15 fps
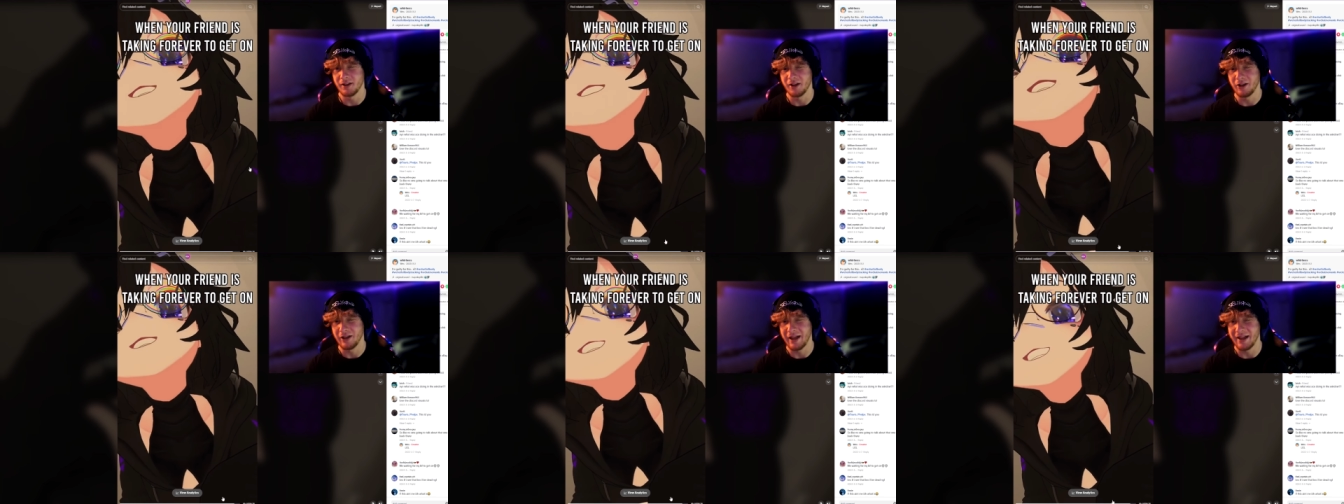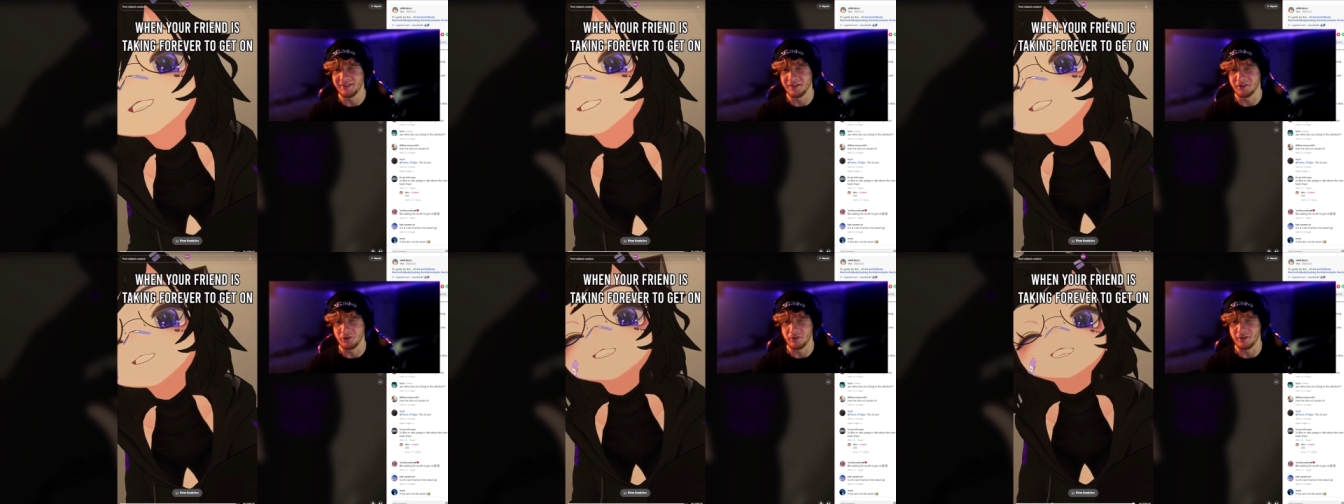You know, I
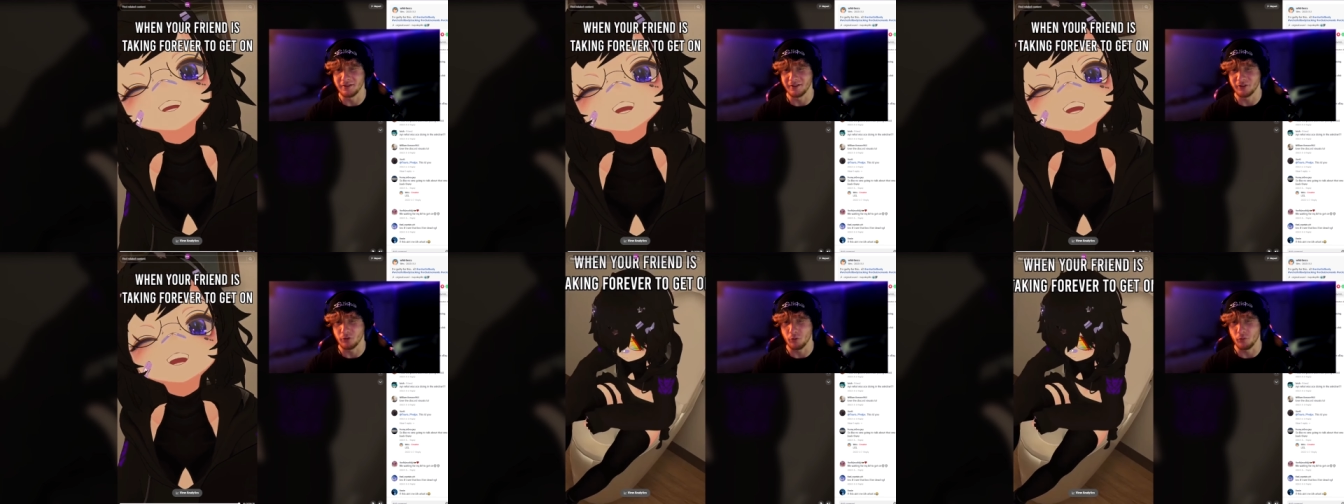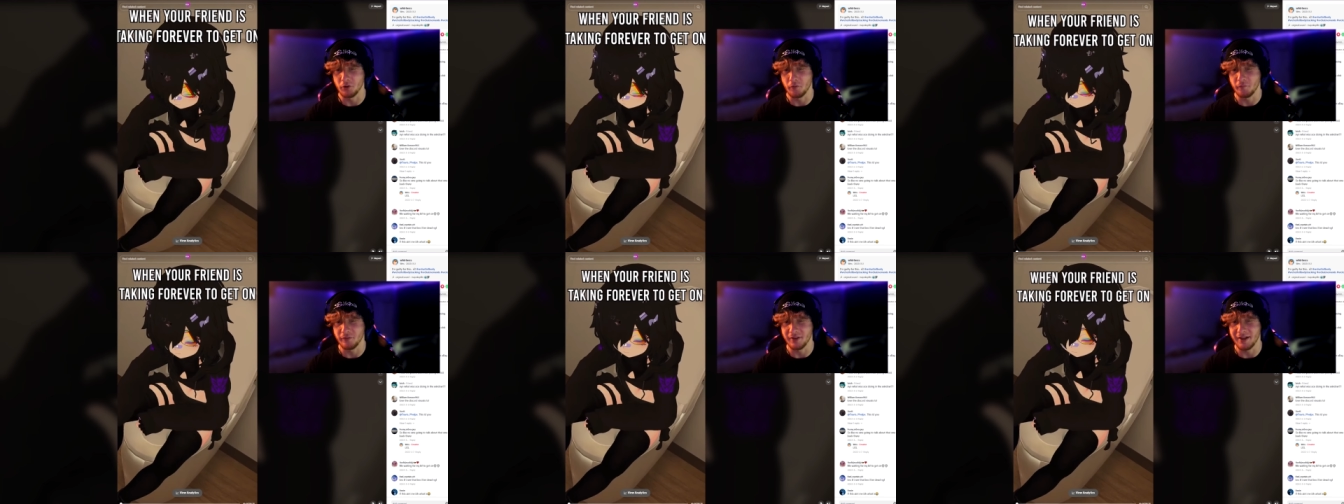had to do the
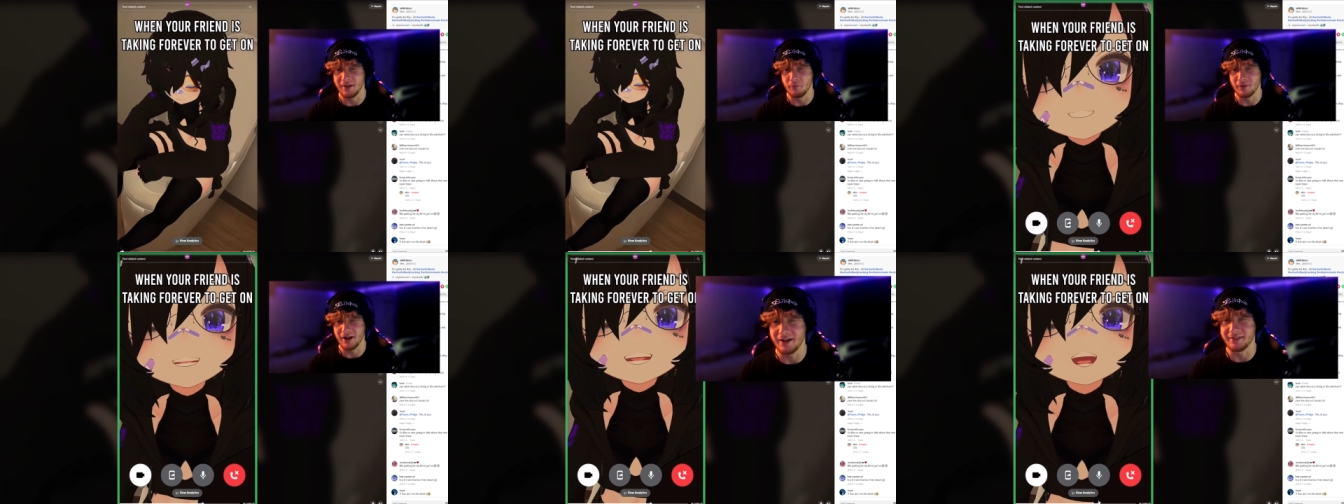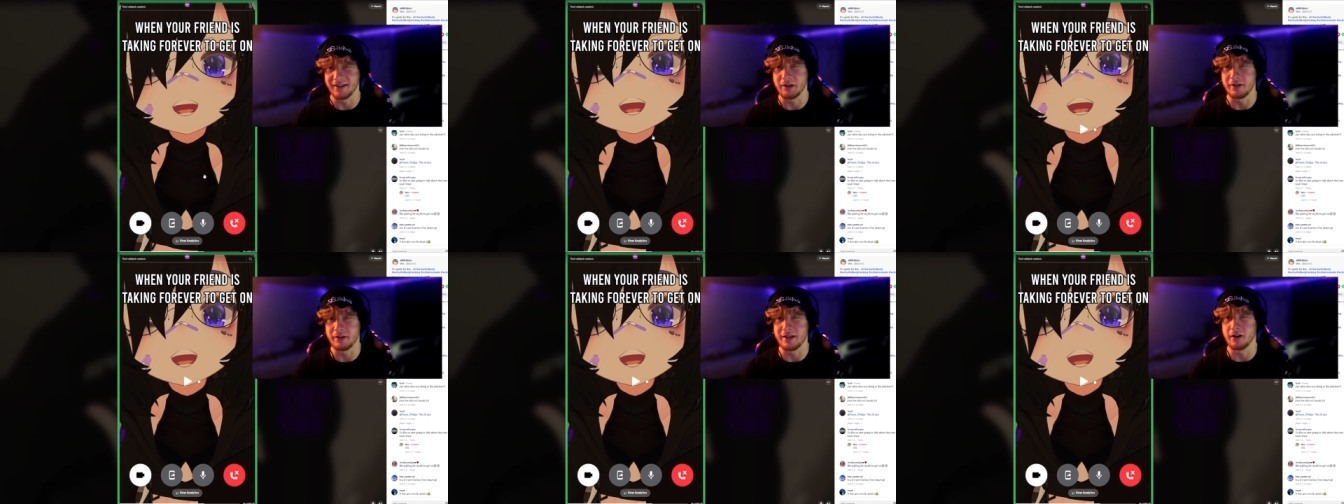Discord overlay. What I
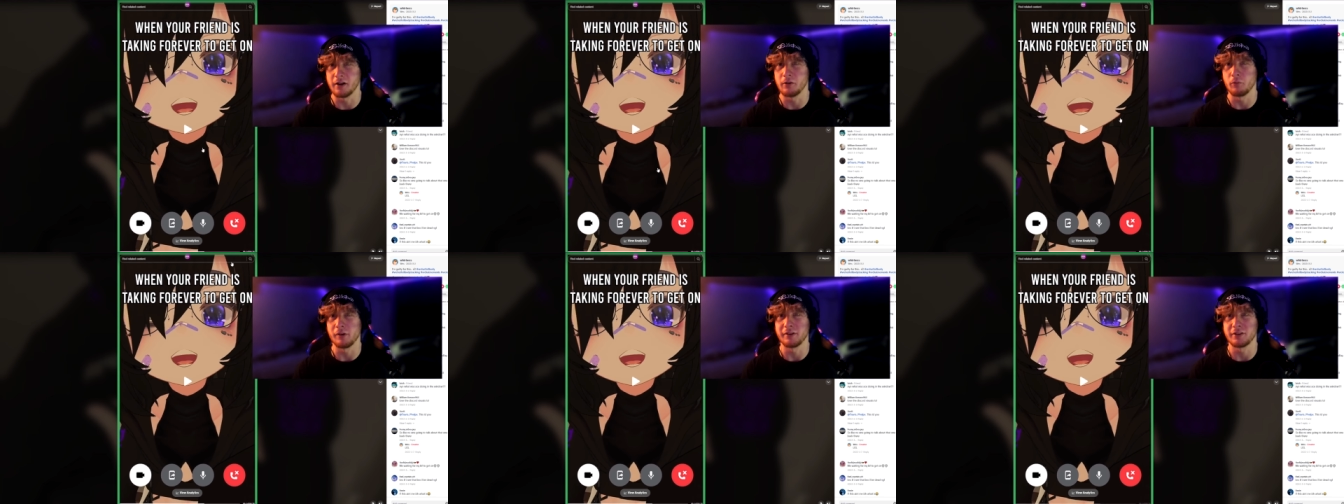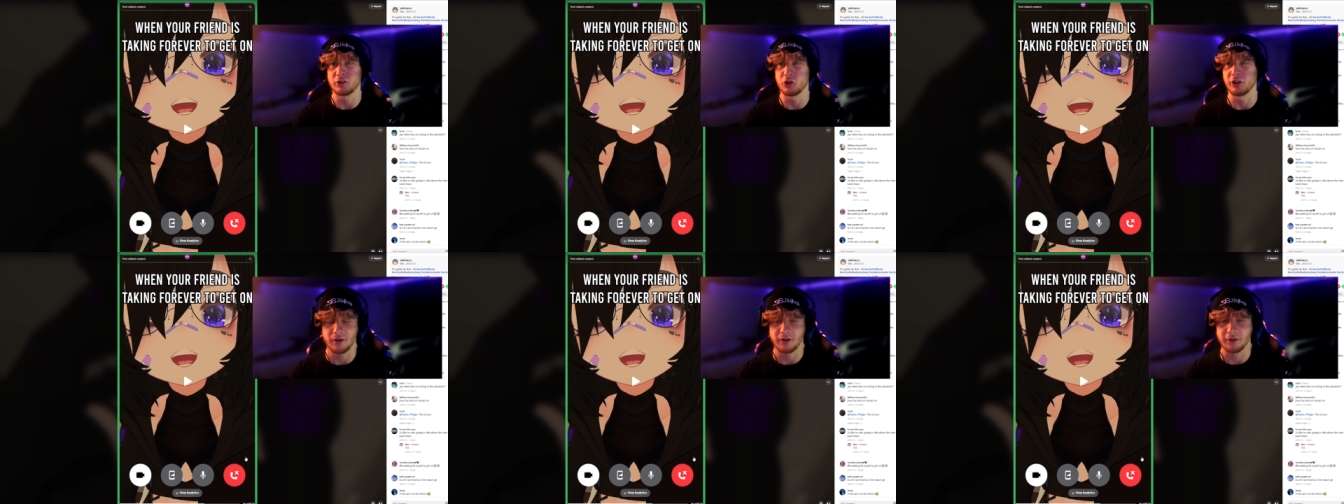did here
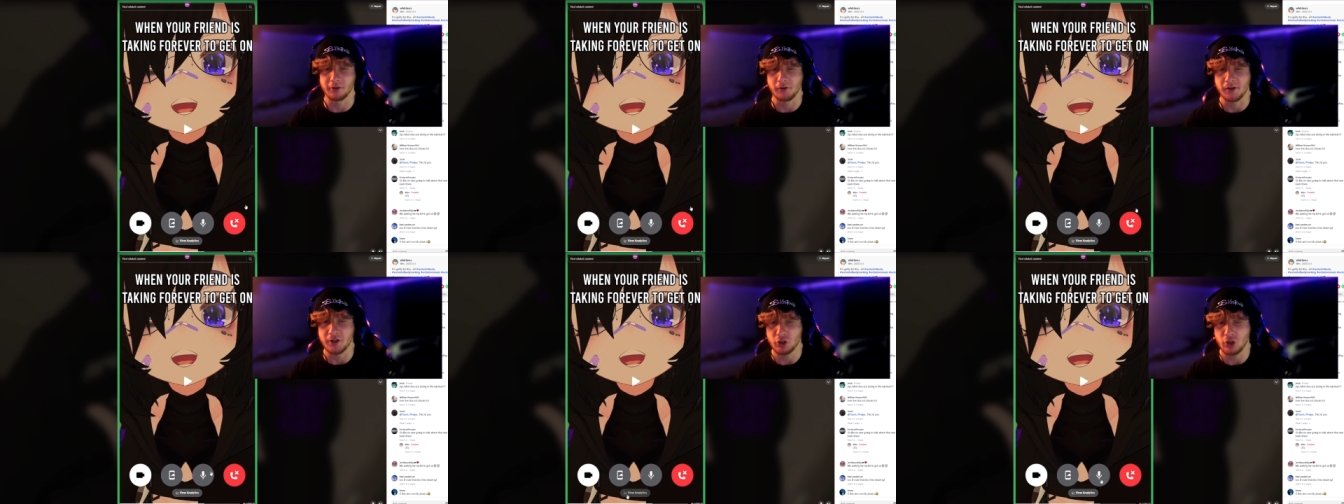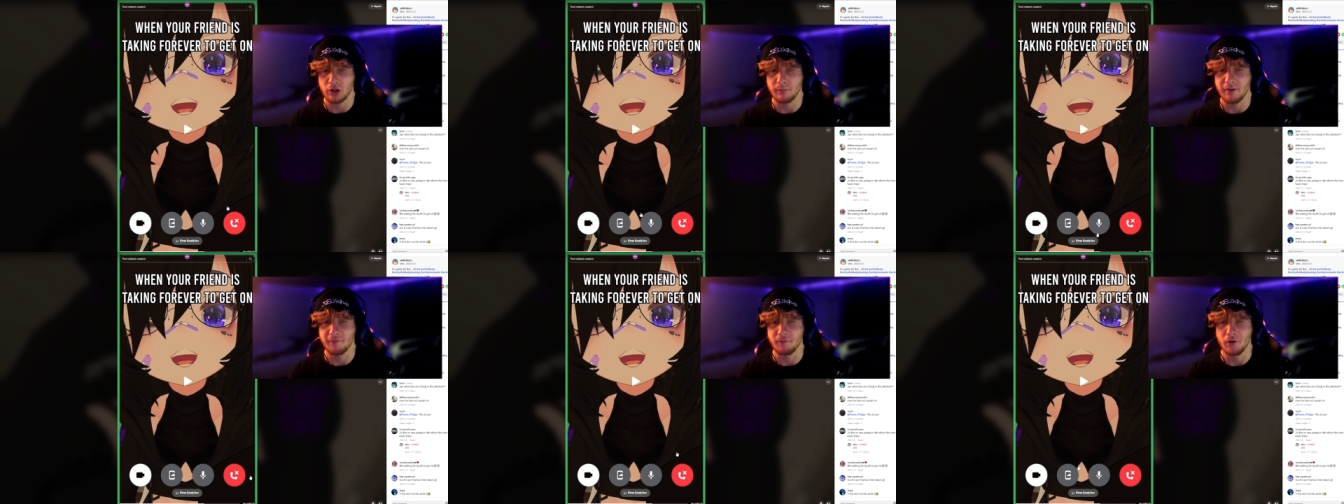was took a
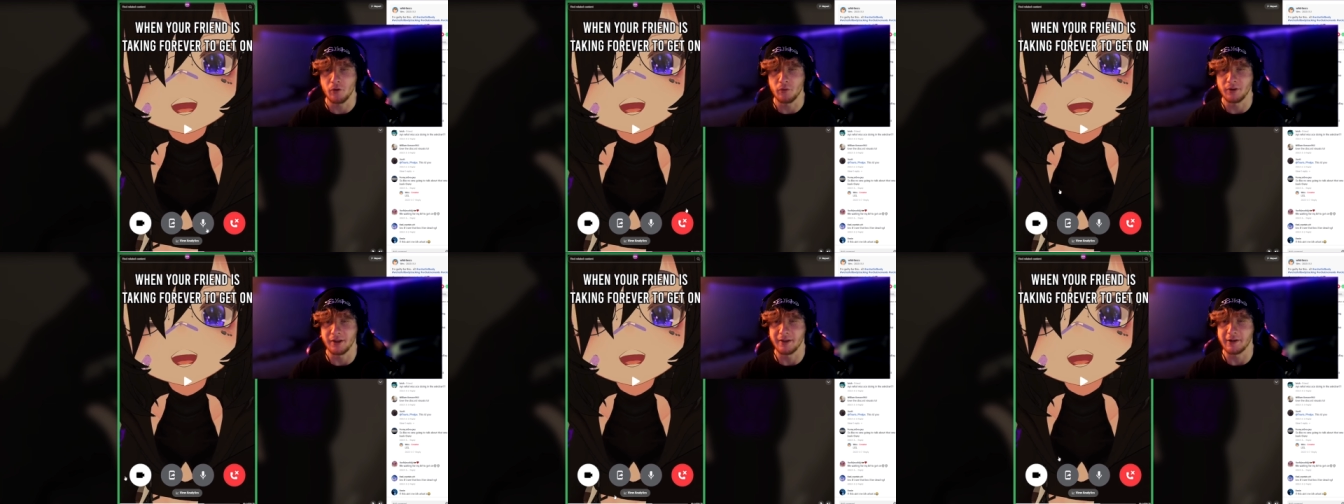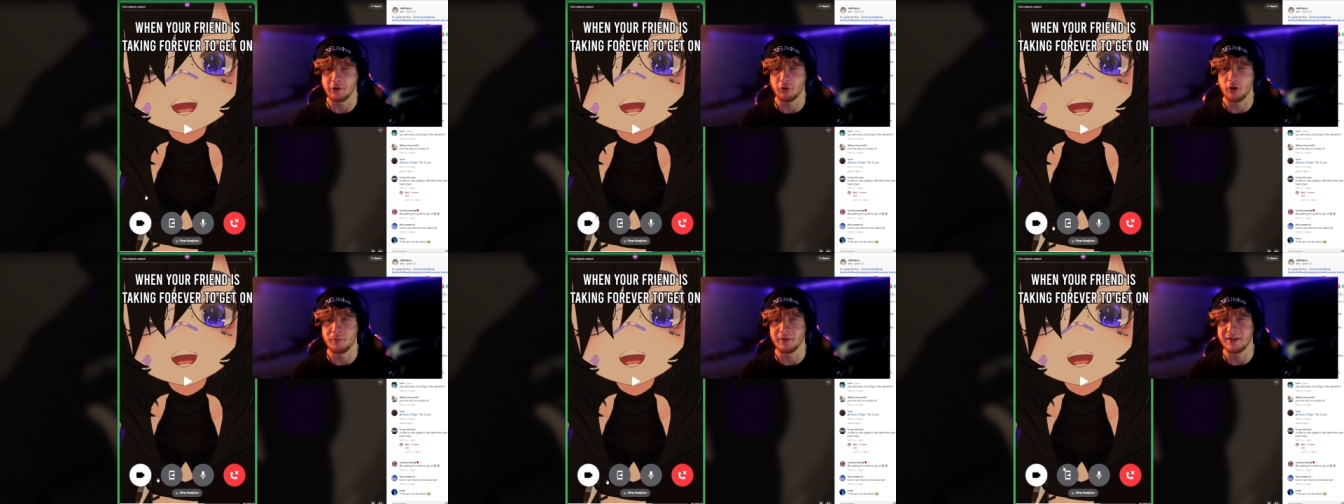screenshot on my phone
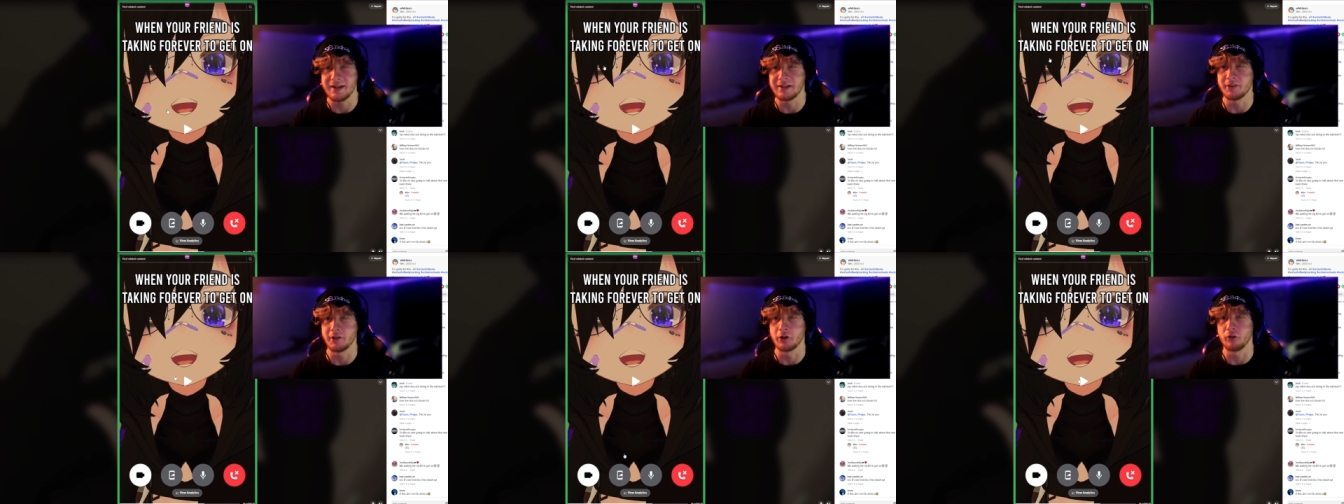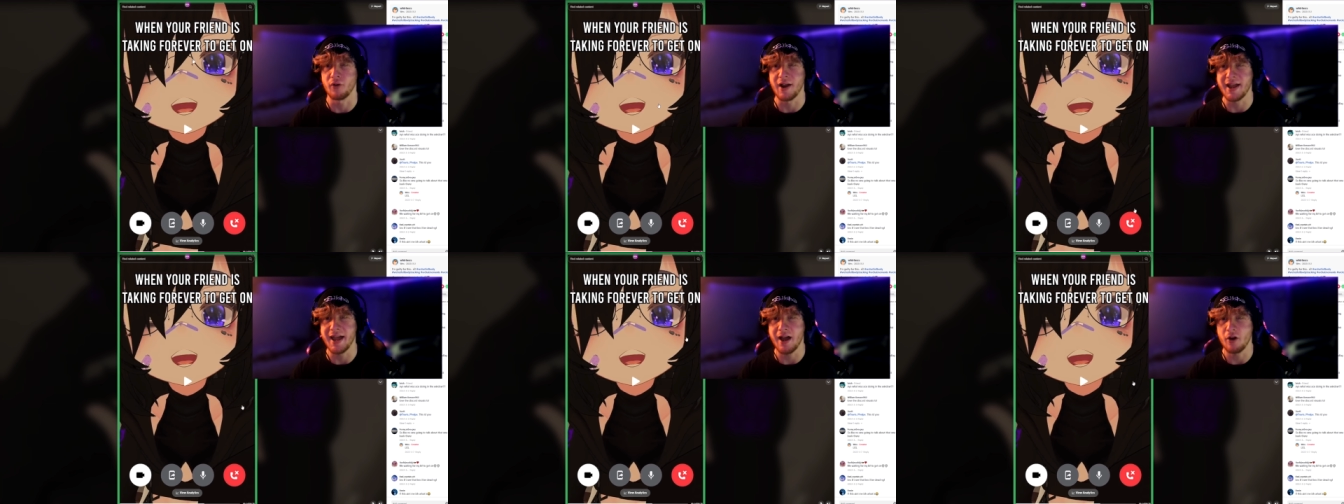and chroma keyed the
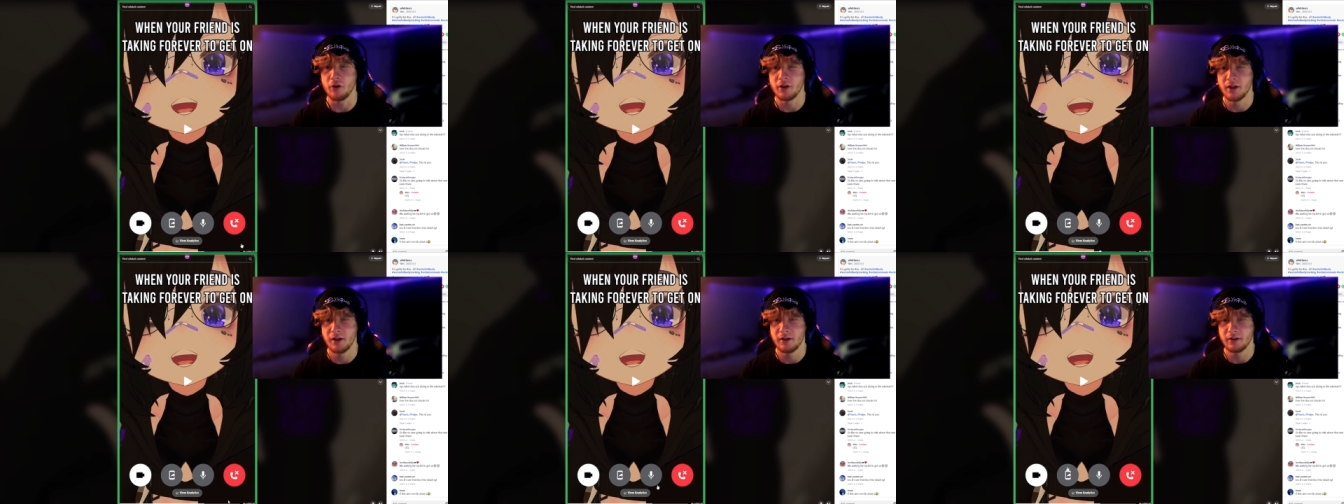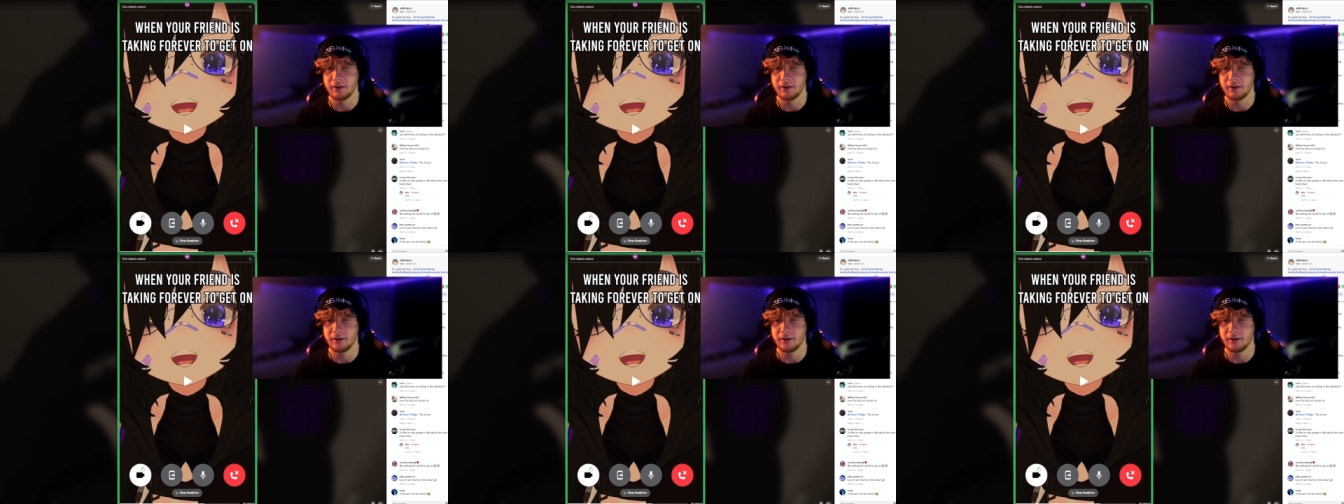gray out.